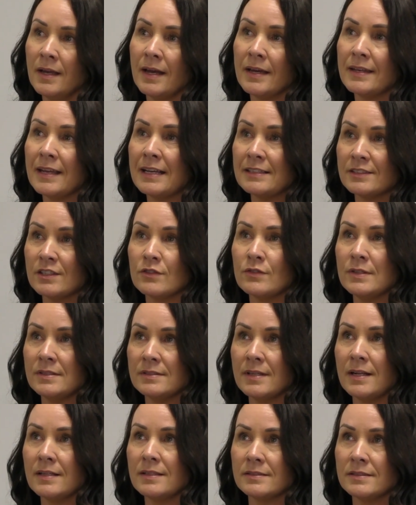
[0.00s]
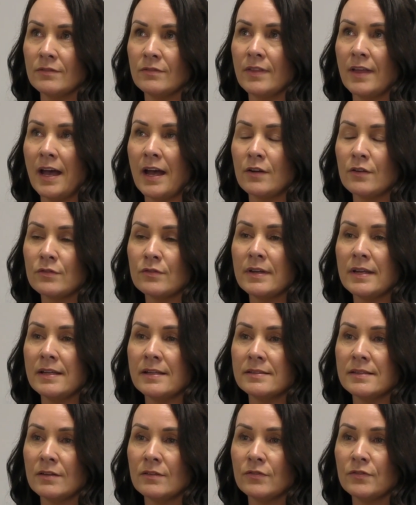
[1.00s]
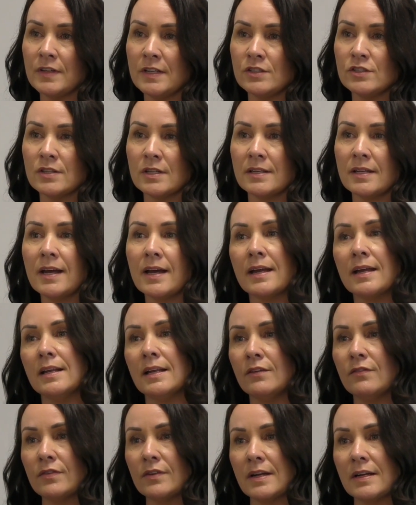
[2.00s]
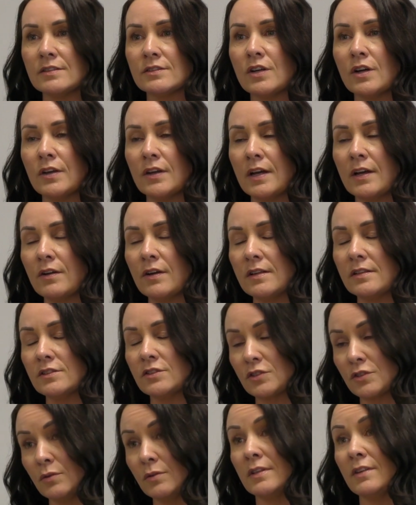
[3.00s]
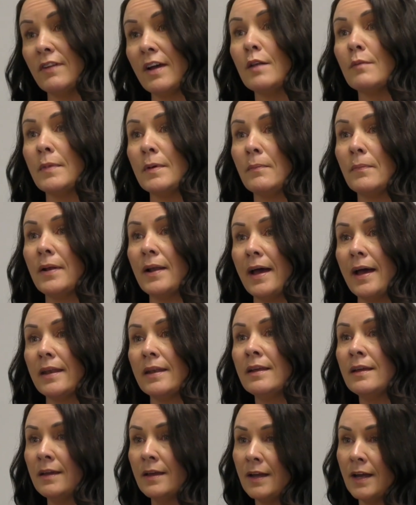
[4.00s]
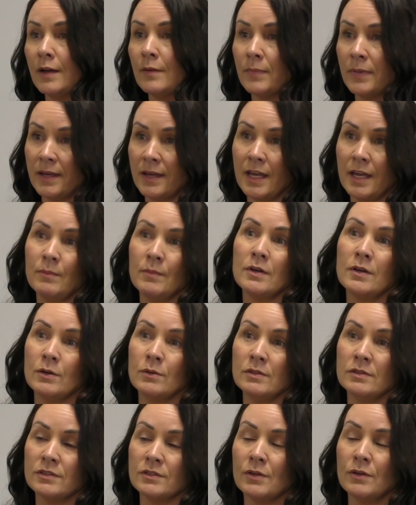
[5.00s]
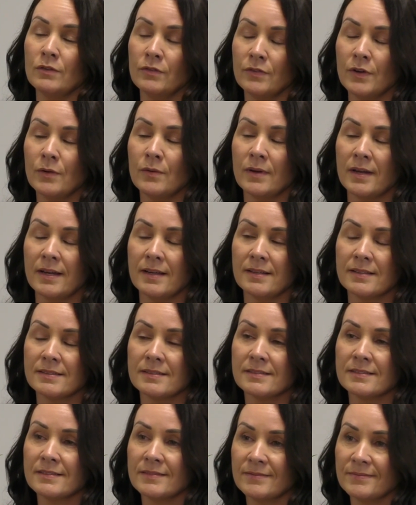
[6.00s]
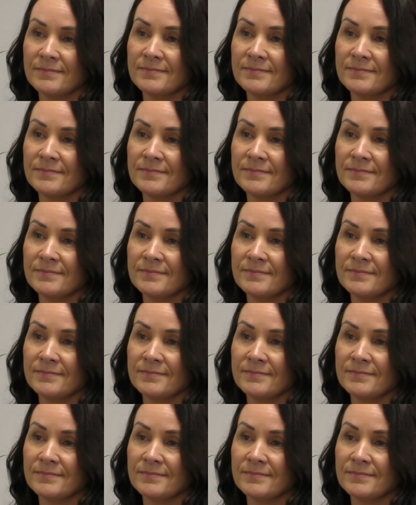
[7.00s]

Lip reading: And as a result of that, reading featured highly for us on our school development plan and became a whole school focus.